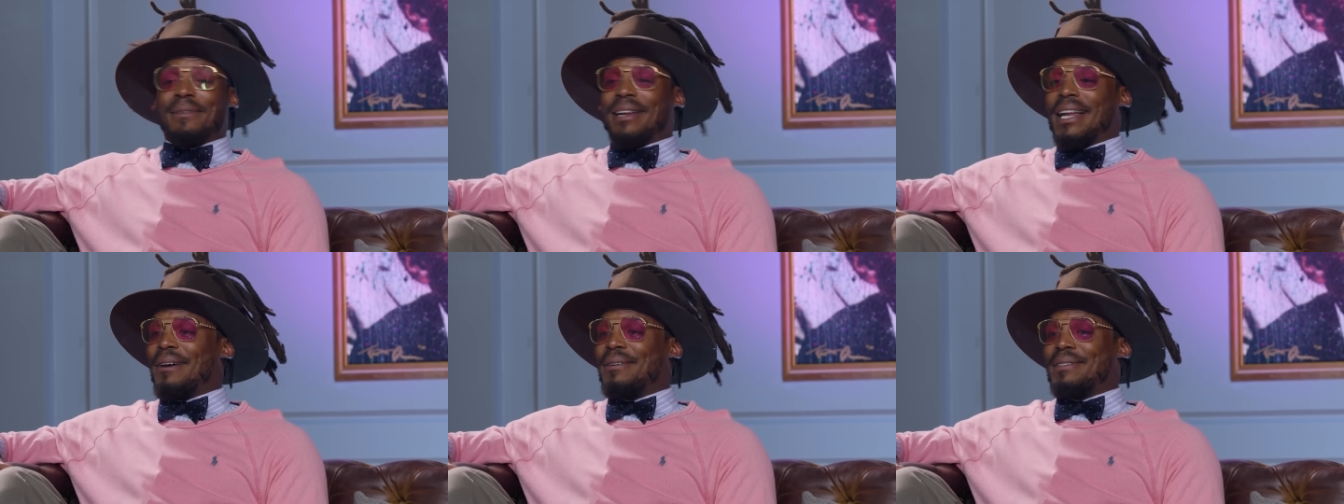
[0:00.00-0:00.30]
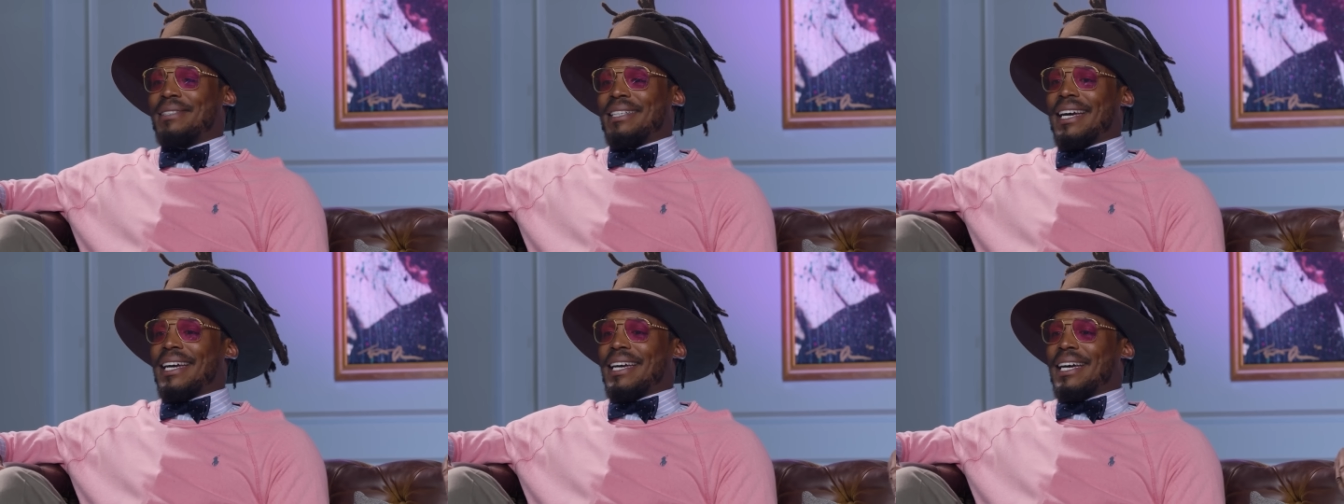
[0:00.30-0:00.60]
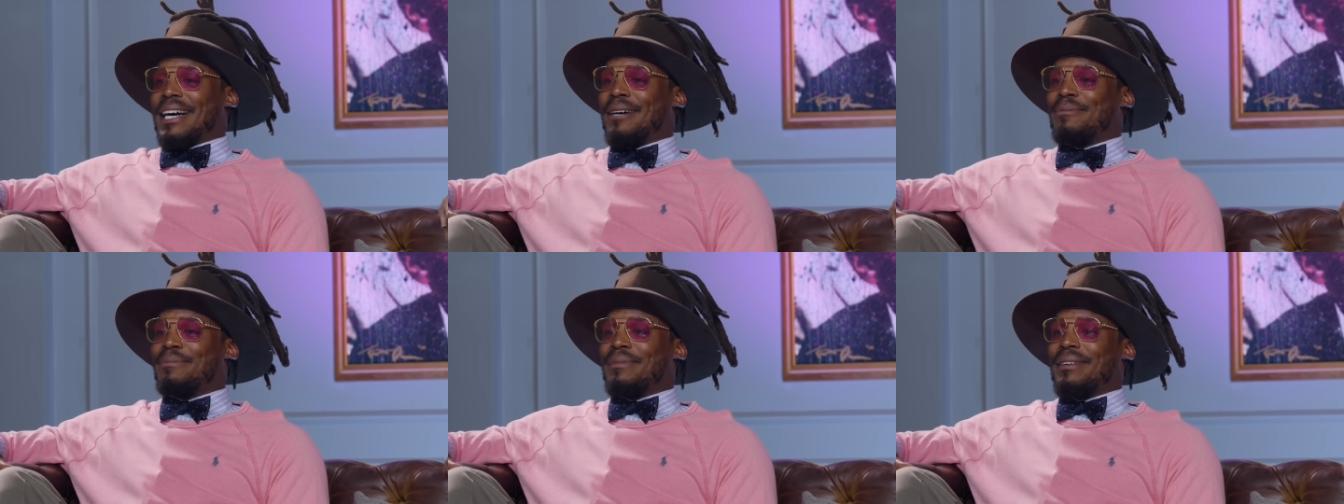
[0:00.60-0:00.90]
Well, I was like,
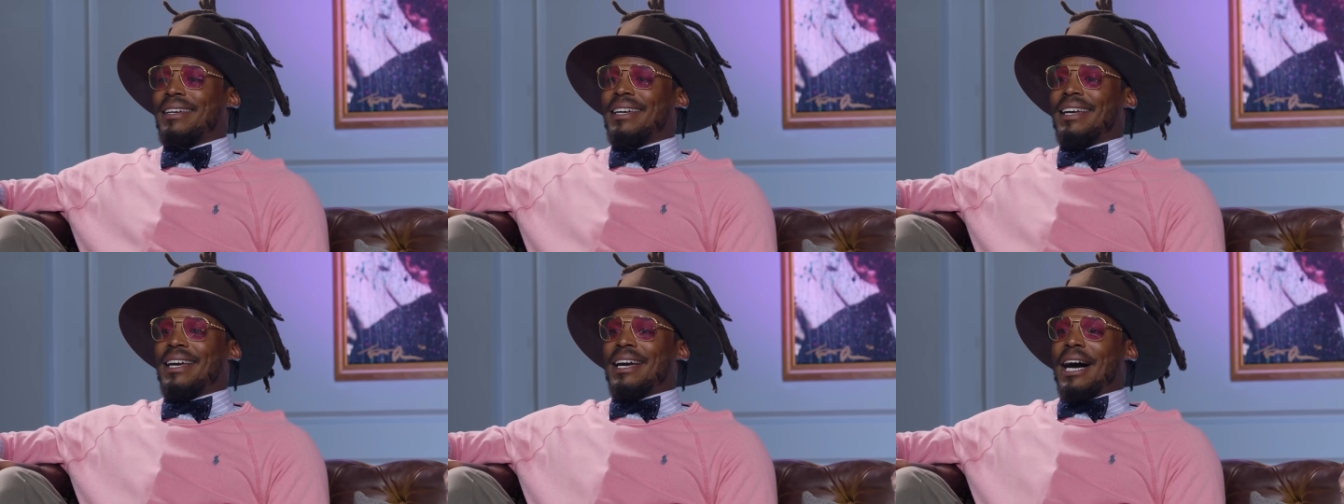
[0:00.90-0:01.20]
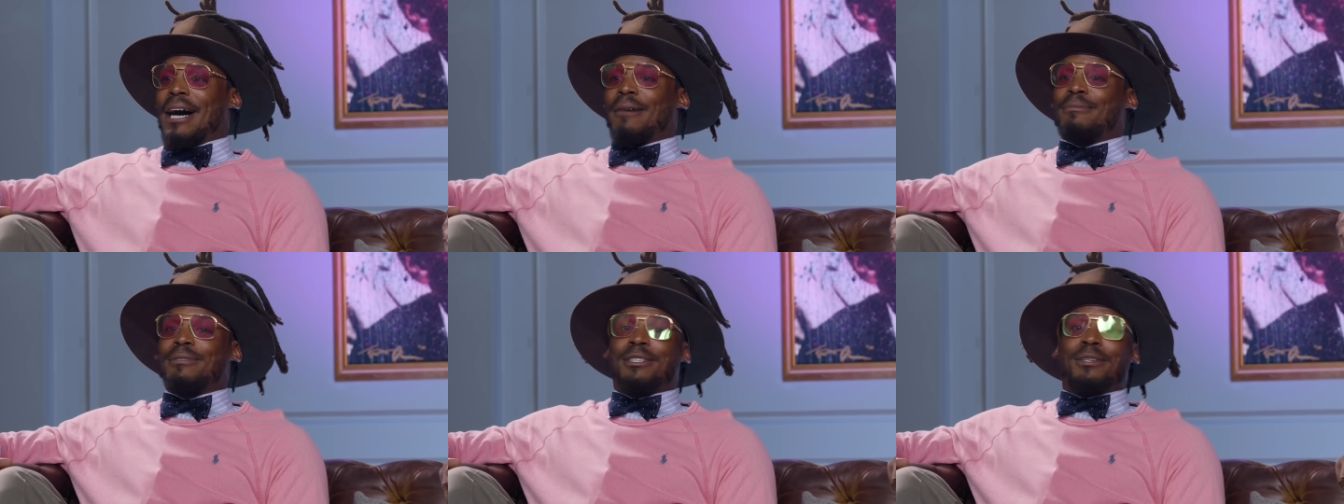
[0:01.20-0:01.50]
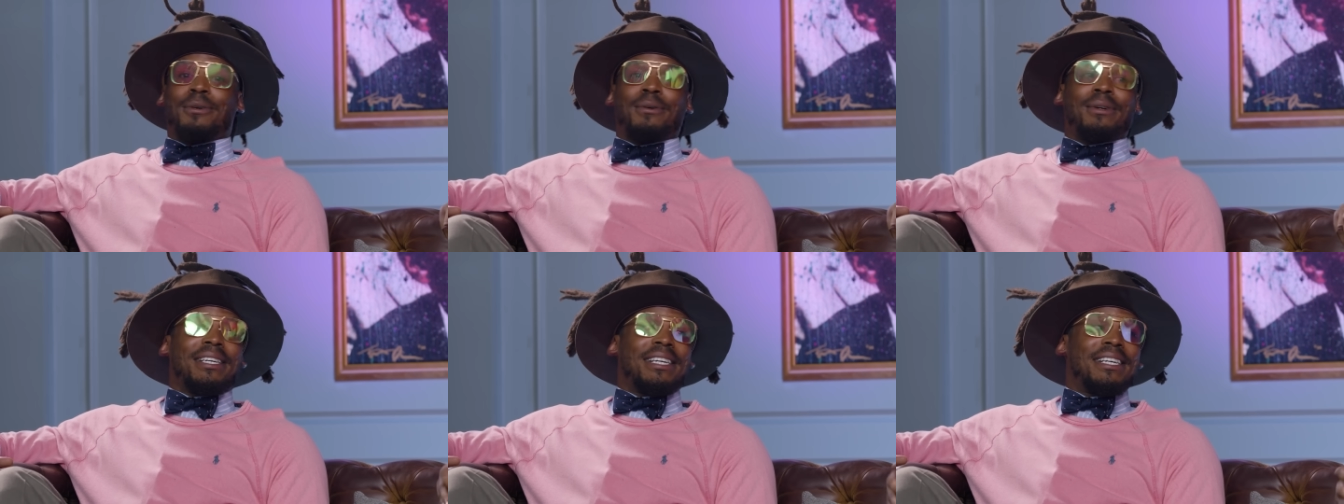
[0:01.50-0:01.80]
I'm
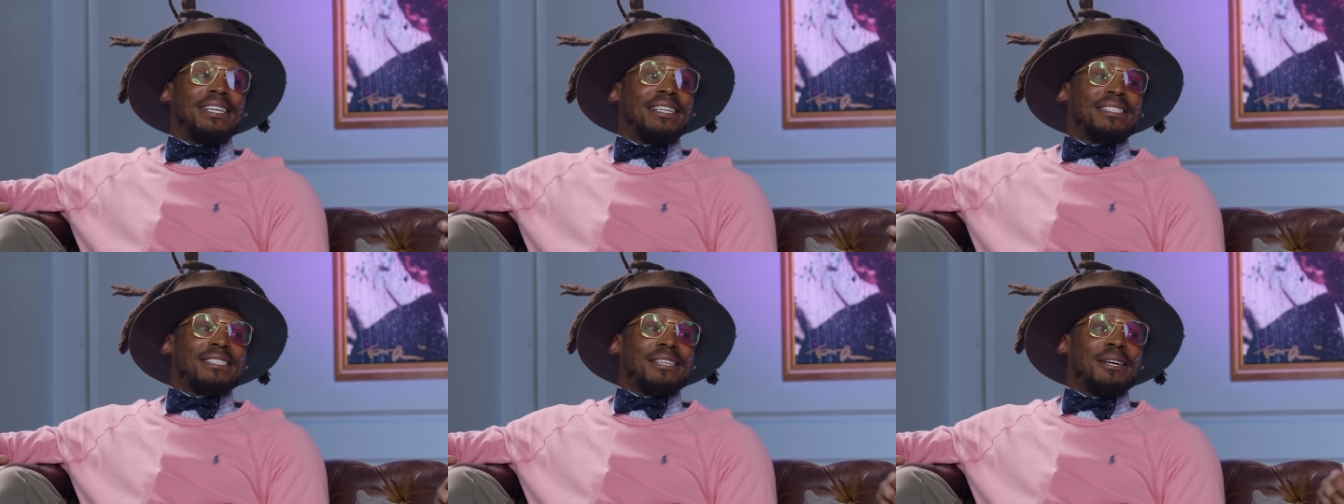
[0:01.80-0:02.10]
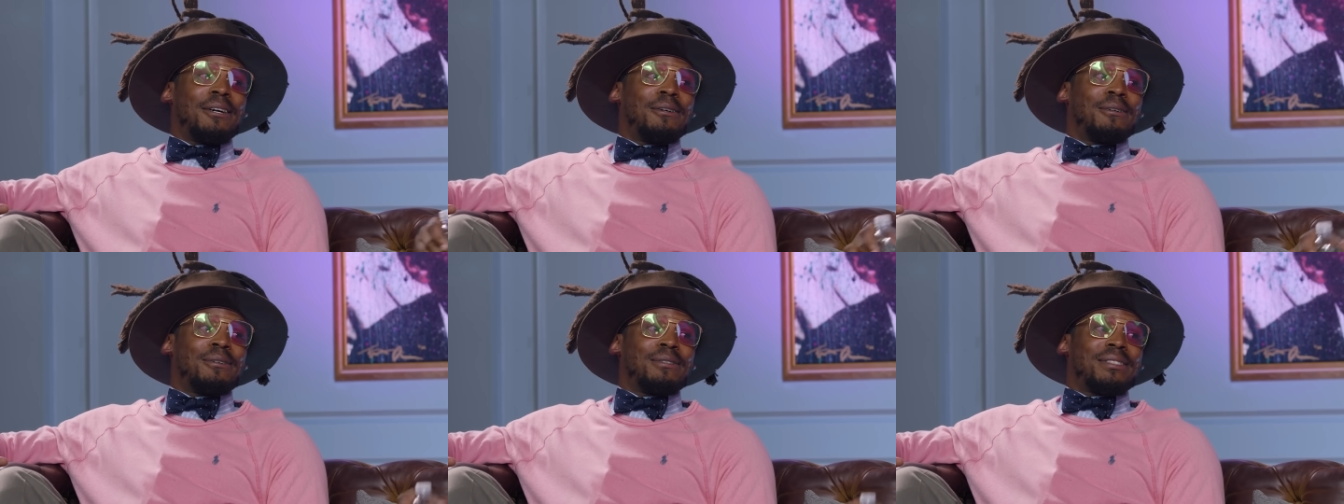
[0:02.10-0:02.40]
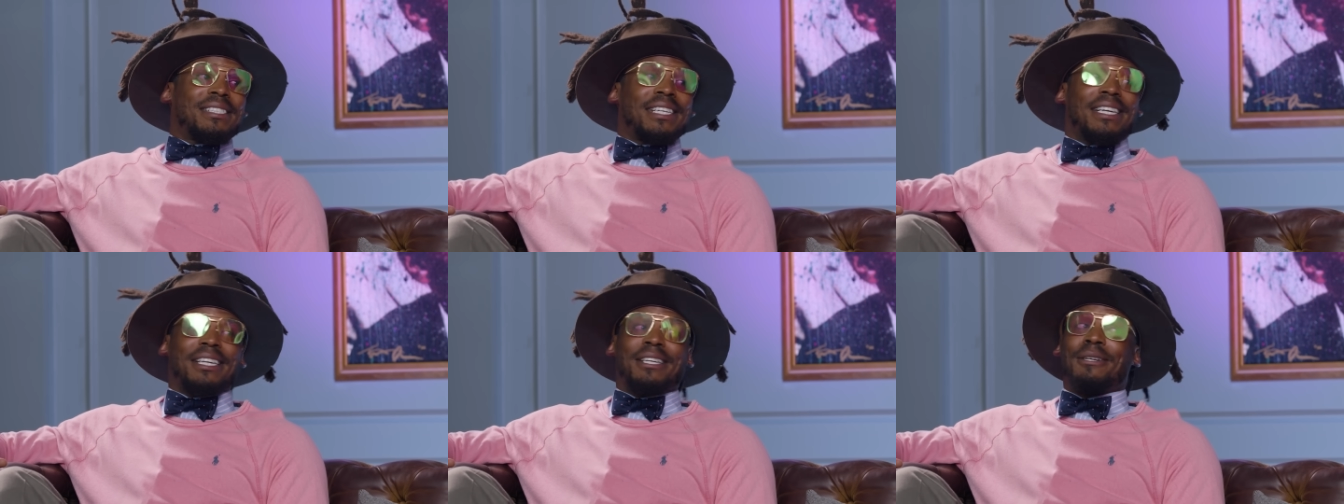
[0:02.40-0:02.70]
20 years old
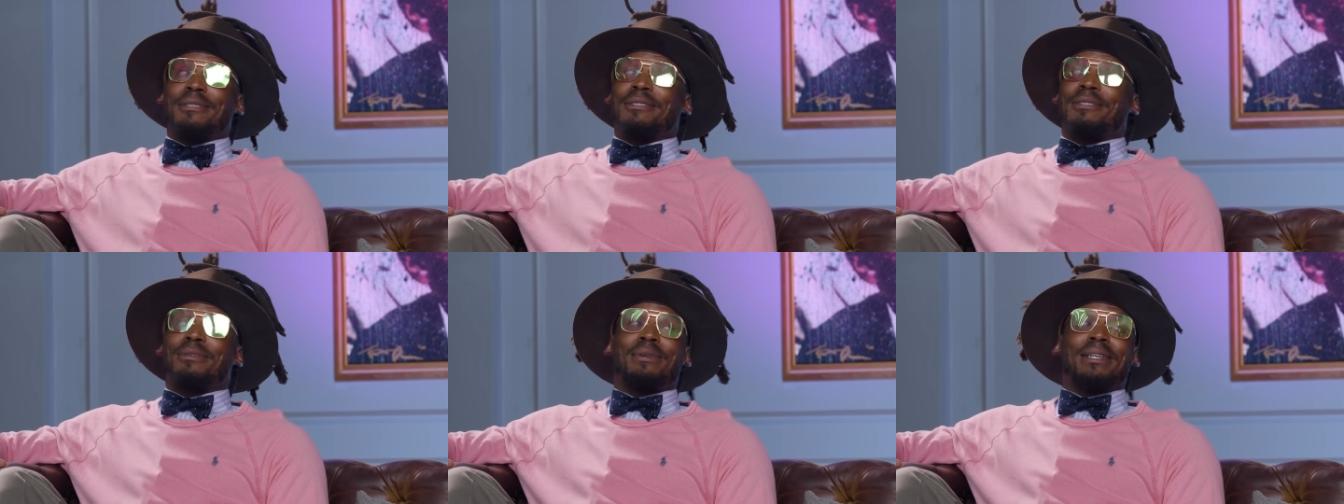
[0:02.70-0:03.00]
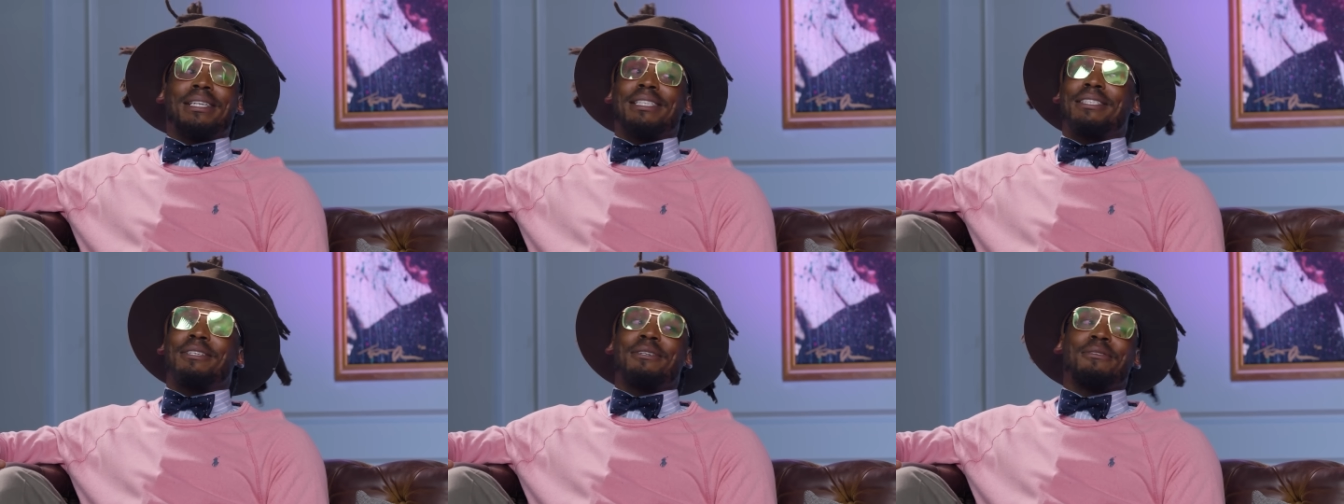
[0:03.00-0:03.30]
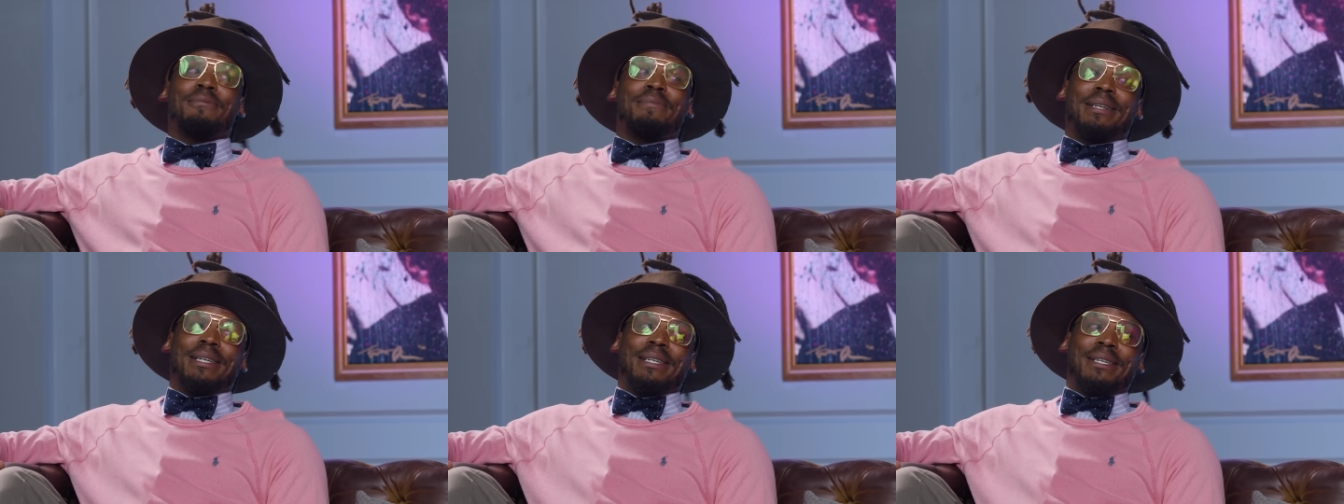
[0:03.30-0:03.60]
sitting on
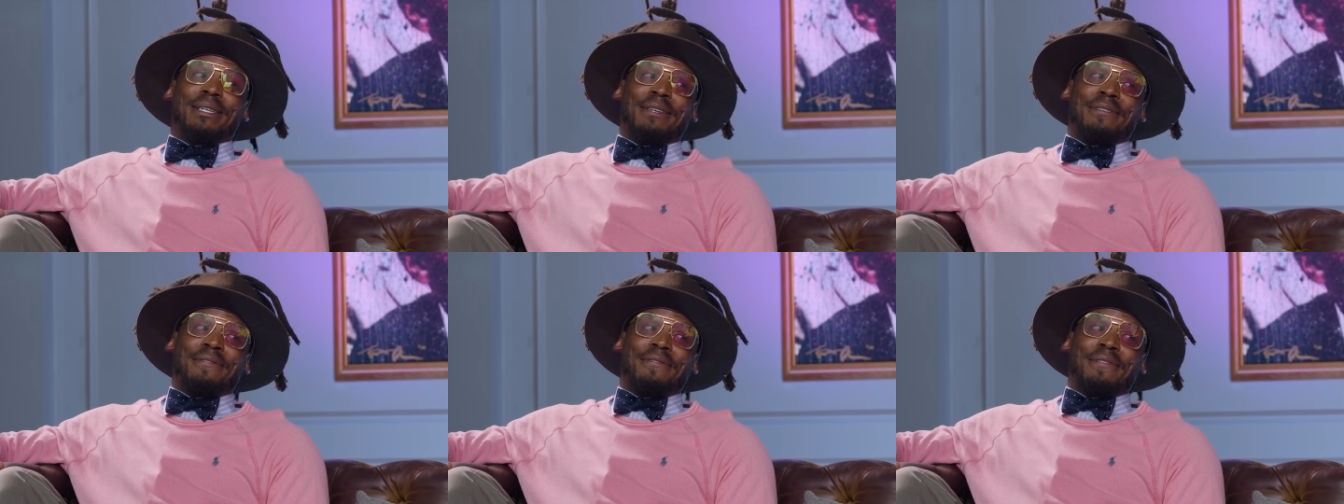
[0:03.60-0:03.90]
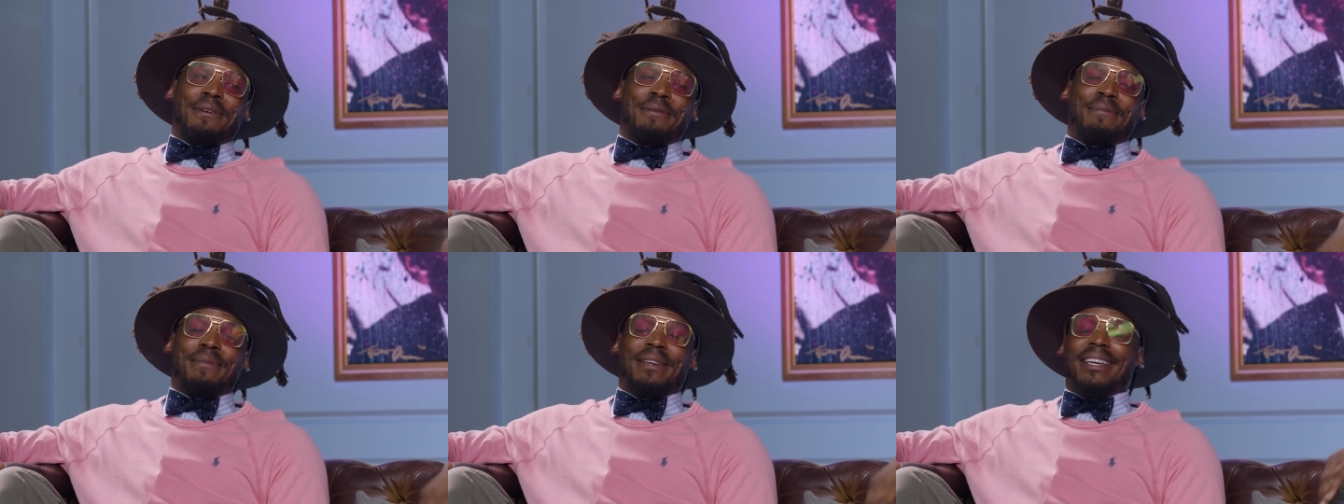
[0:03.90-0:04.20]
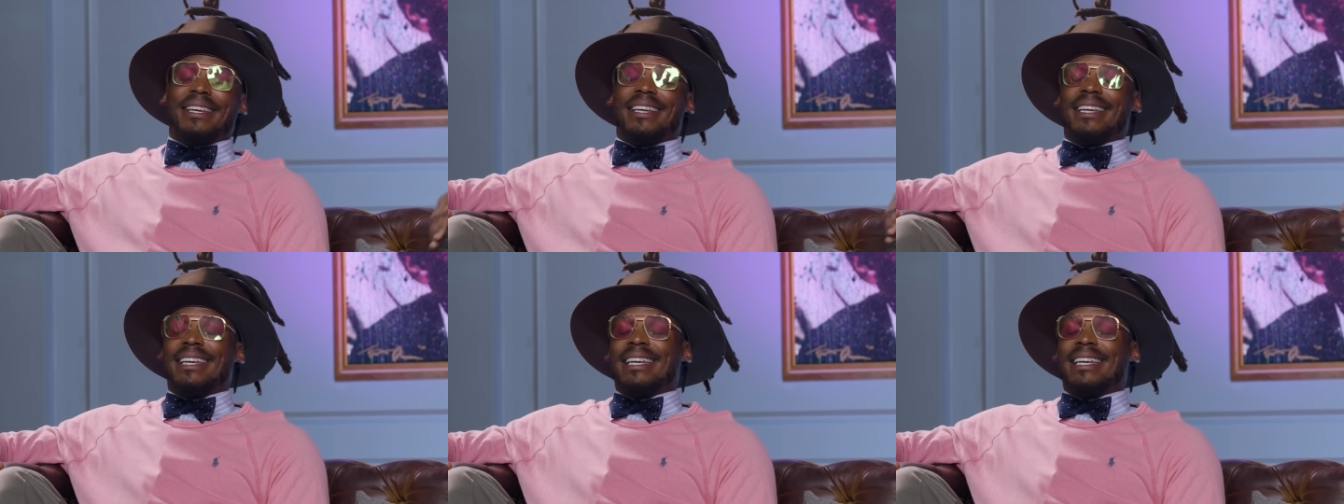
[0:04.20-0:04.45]
22 mil, you feel me?